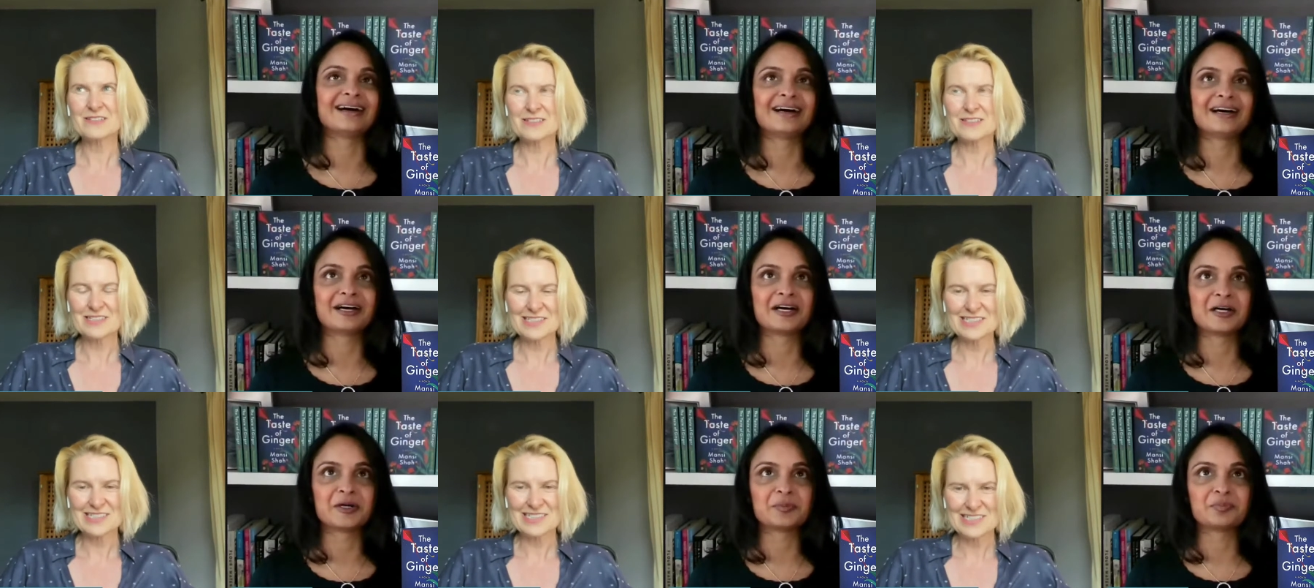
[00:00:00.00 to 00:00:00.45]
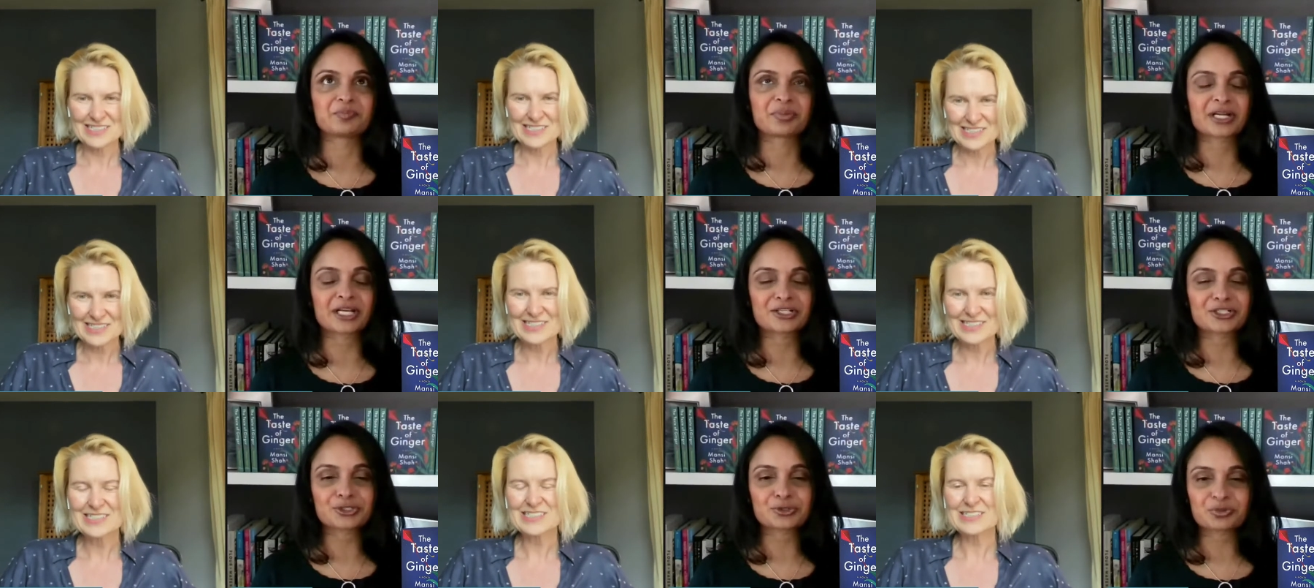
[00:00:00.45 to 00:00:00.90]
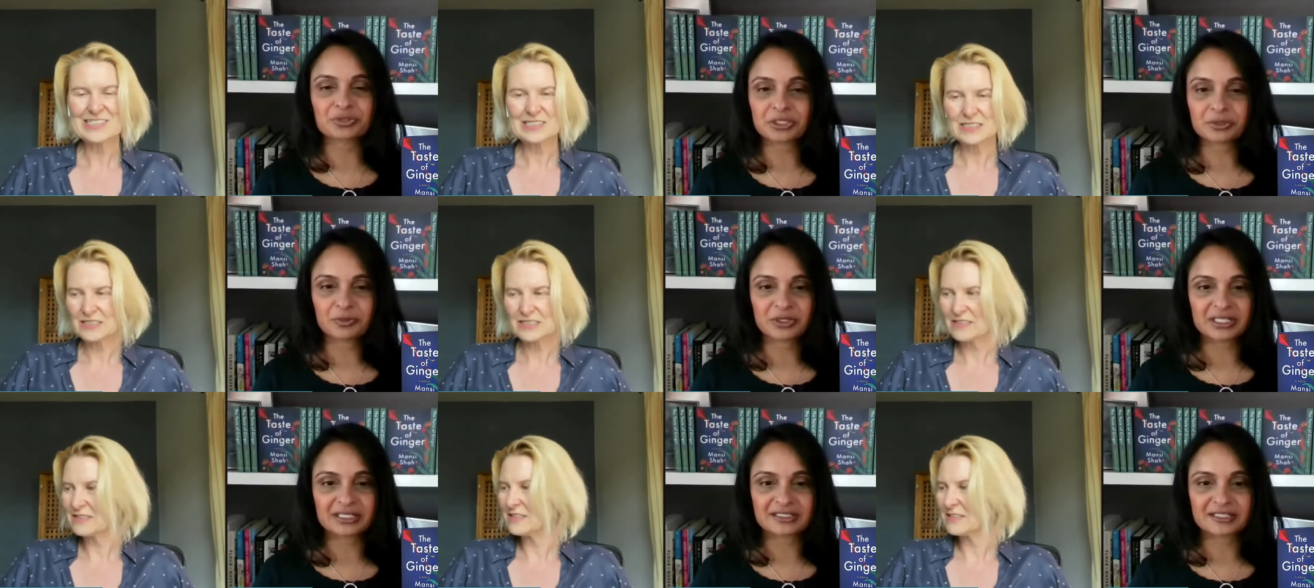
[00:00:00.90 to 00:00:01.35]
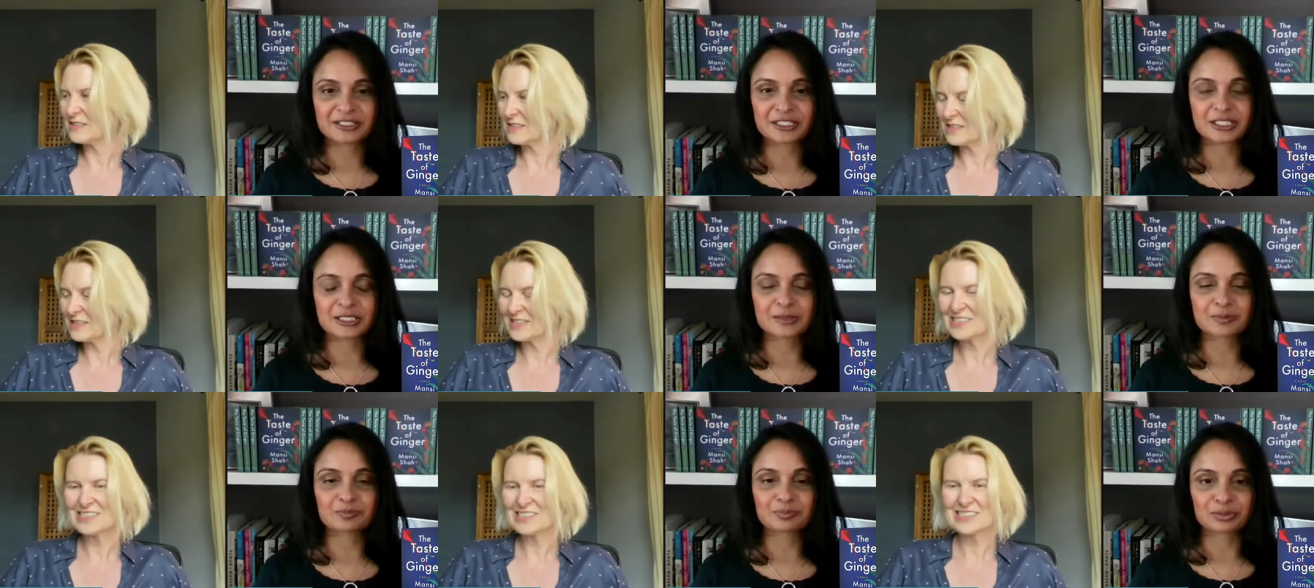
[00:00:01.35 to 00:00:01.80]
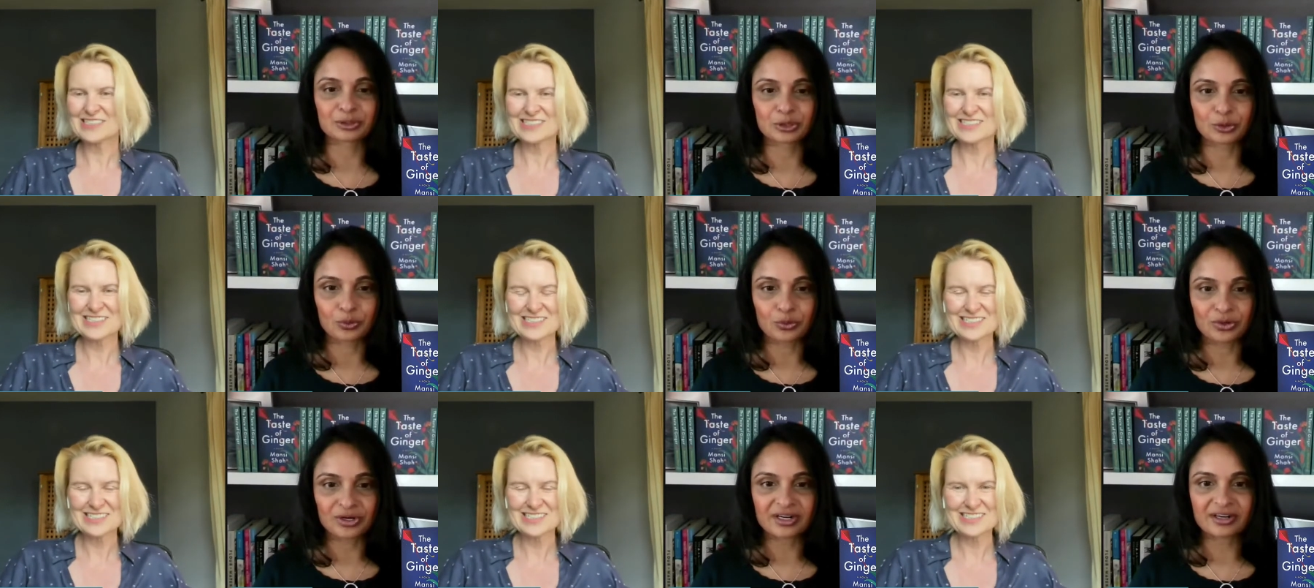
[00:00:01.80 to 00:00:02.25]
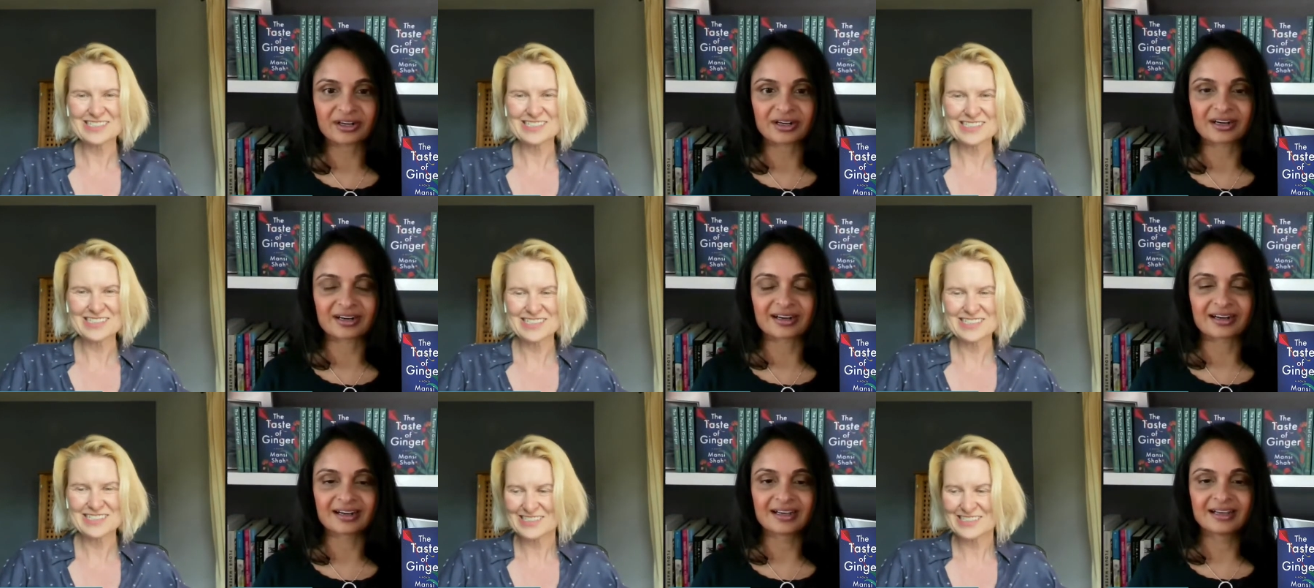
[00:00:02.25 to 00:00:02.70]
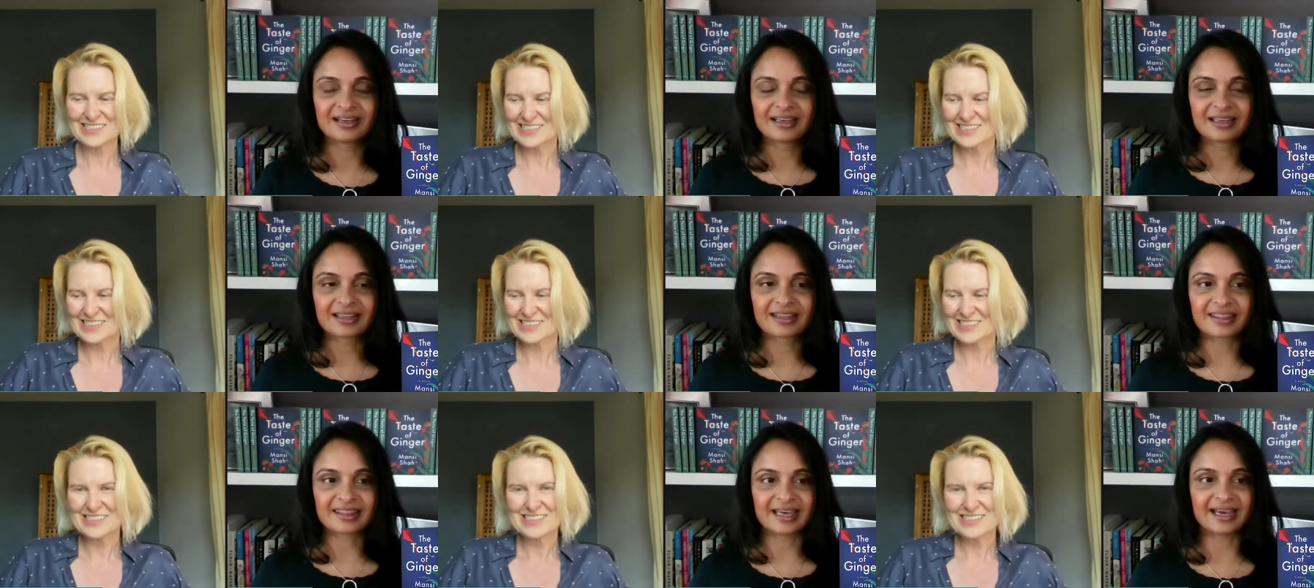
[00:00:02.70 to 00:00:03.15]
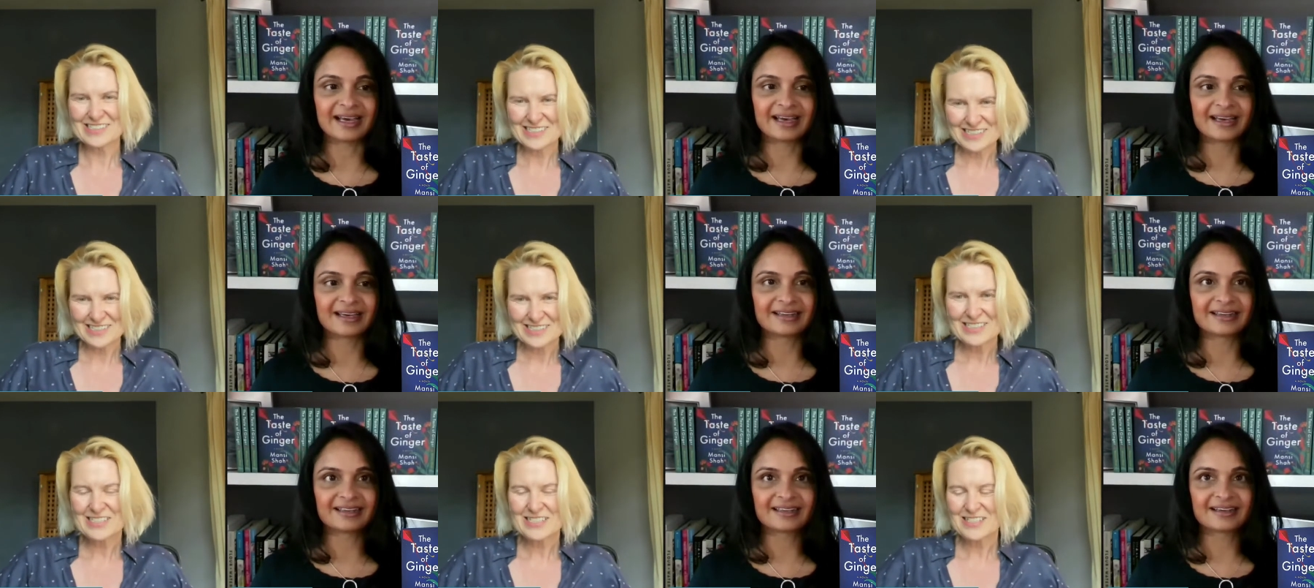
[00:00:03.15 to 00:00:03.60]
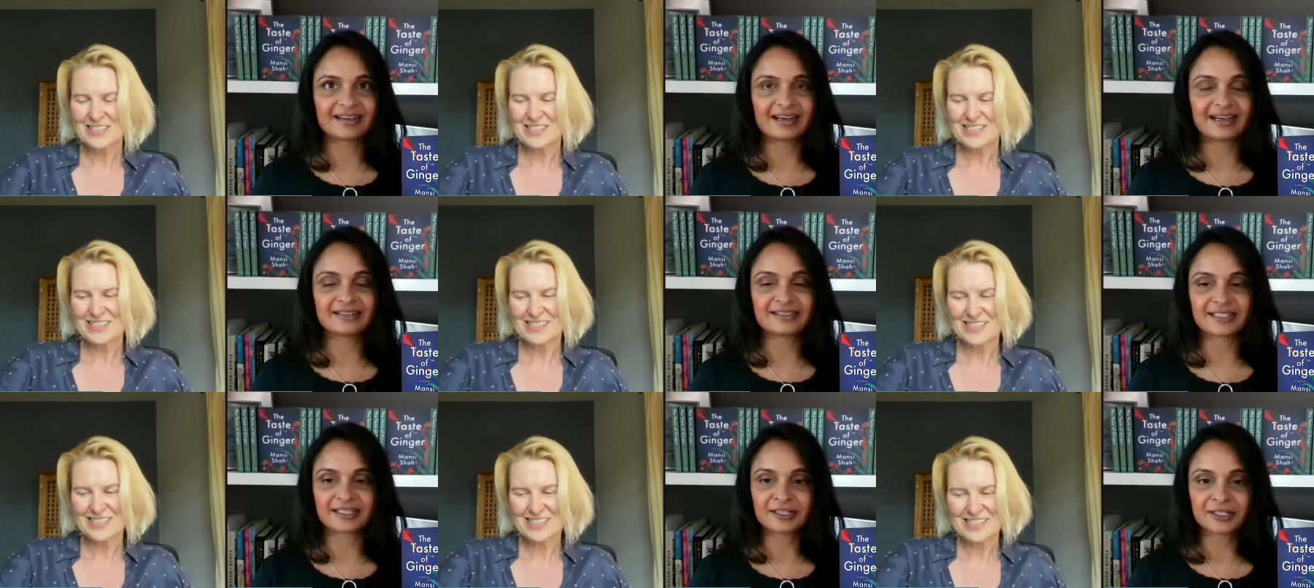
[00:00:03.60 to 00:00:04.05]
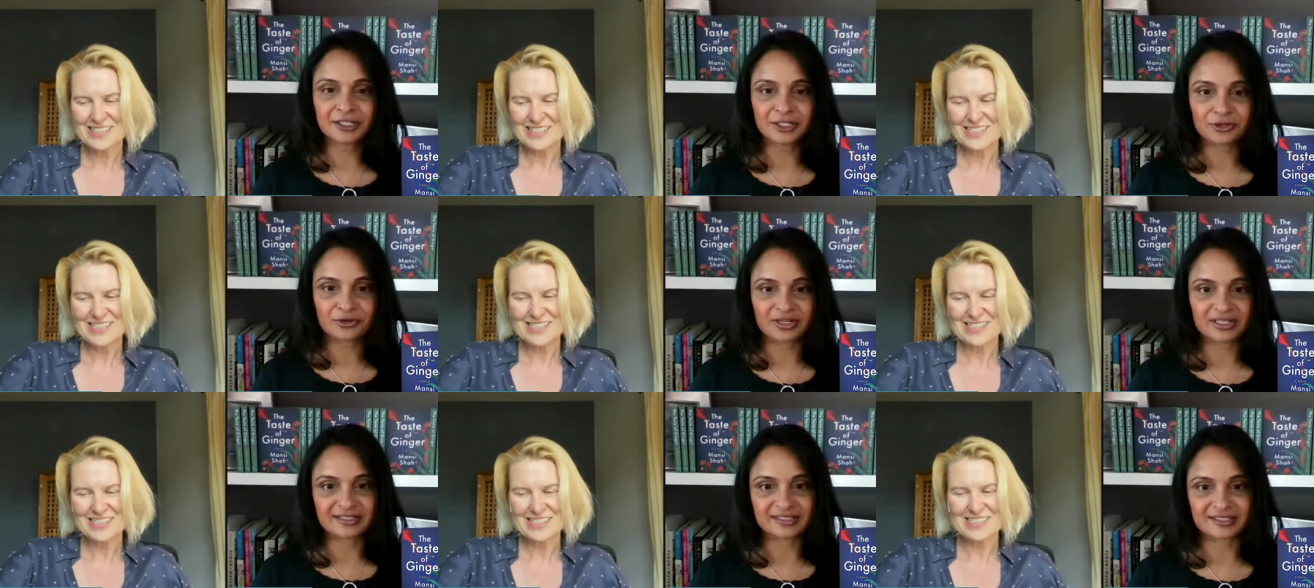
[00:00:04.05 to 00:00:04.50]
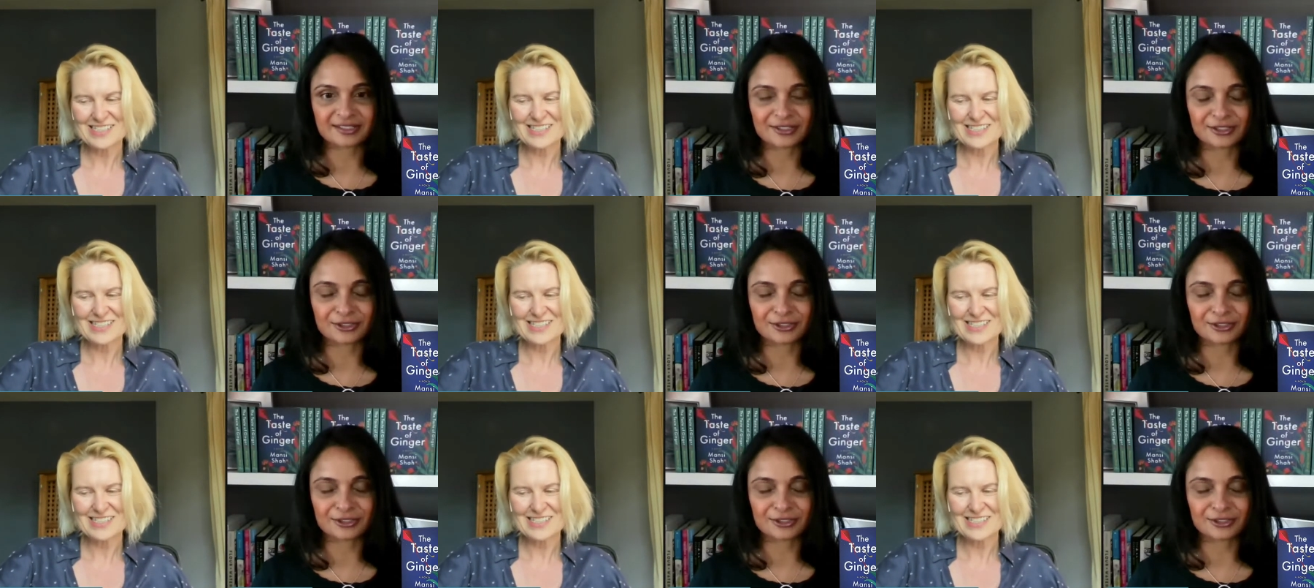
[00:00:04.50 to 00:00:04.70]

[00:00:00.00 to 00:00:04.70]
Speaker 1: But I just really wanted to explore that identity crisis